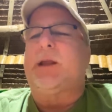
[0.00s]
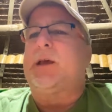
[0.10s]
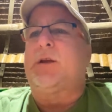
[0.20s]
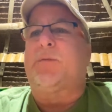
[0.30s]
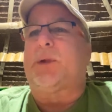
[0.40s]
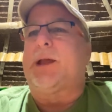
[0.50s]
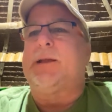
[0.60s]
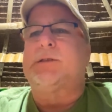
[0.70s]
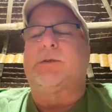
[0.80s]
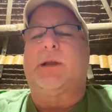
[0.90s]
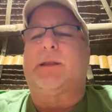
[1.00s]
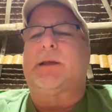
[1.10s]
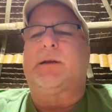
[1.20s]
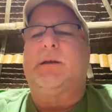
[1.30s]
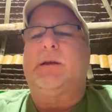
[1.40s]
getting off planes or
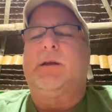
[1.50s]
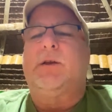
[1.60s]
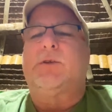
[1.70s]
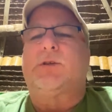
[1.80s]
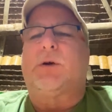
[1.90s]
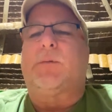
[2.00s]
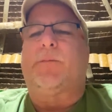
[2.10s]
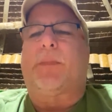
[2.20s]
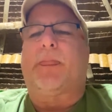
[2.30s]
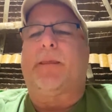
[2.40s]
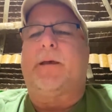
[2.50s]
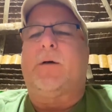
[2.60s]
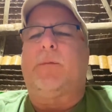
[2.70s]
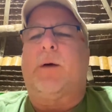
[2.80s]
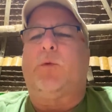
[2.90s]
anything. So
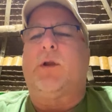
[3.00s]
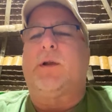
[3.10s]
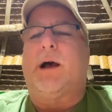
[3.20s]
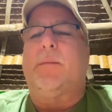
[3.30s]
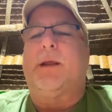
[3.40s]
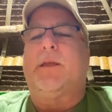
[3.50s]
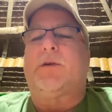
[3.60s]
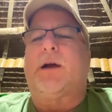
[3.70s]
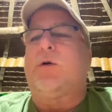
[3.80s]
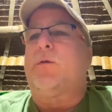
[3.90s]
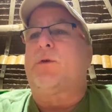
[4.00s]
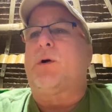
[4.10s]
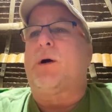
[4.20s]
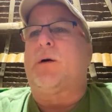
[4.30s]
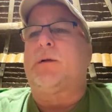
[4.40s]
I'm wondering how many there are
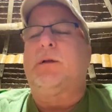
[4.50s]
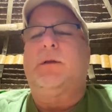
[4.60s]
overall.